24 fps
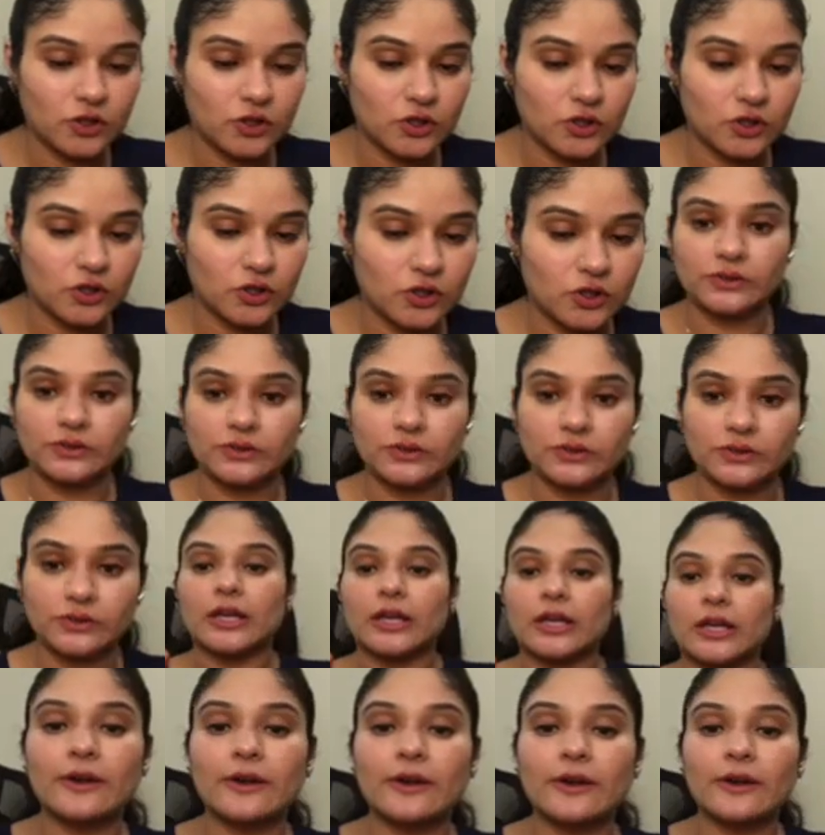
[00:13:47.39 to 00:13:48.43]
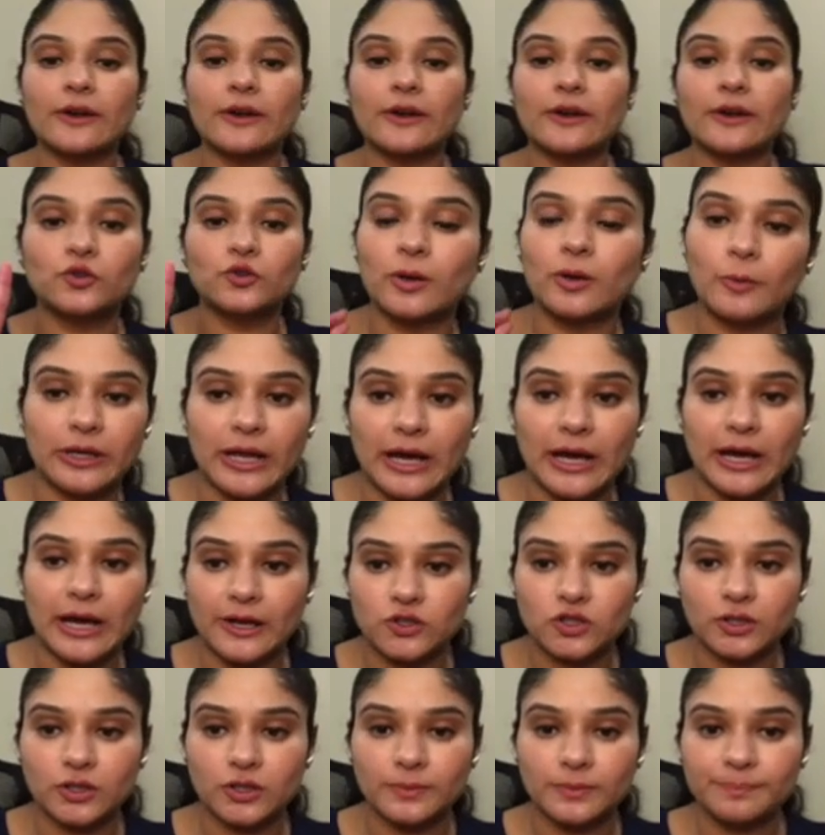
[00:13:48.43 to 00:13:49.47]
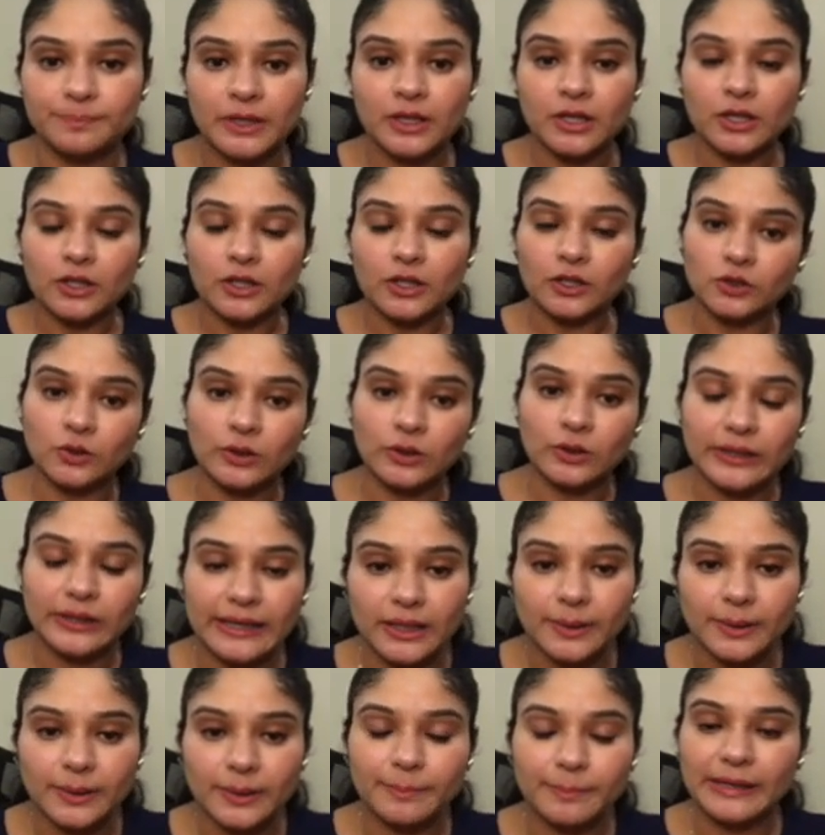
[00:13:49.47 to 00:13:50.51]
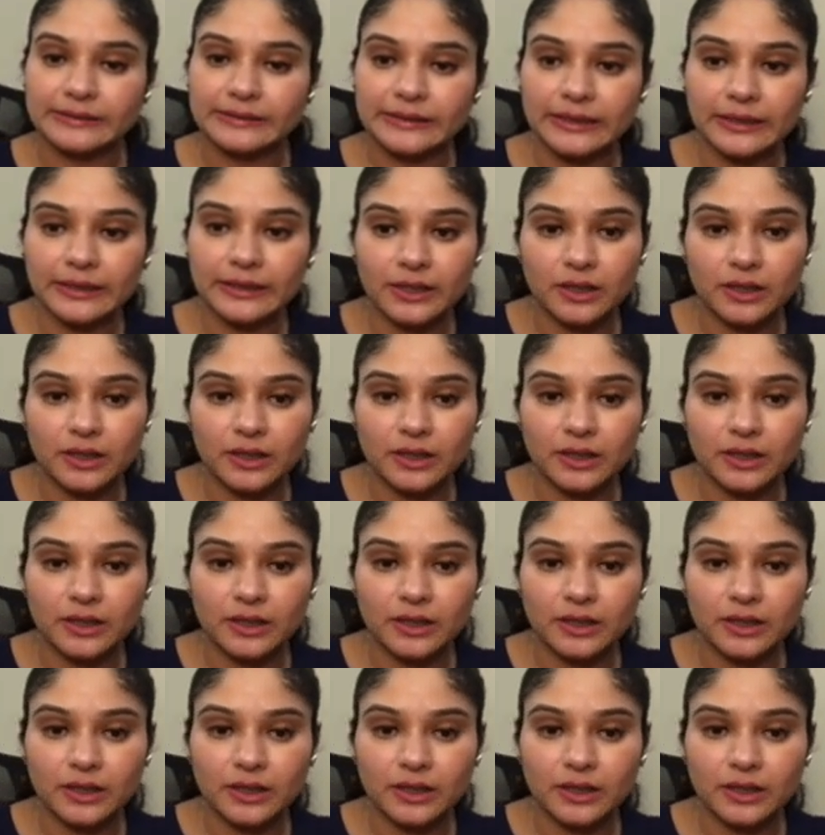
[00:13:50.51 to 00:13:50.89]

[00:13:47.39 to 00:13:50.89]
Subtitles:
If you have sodium or potassium, you will get a basic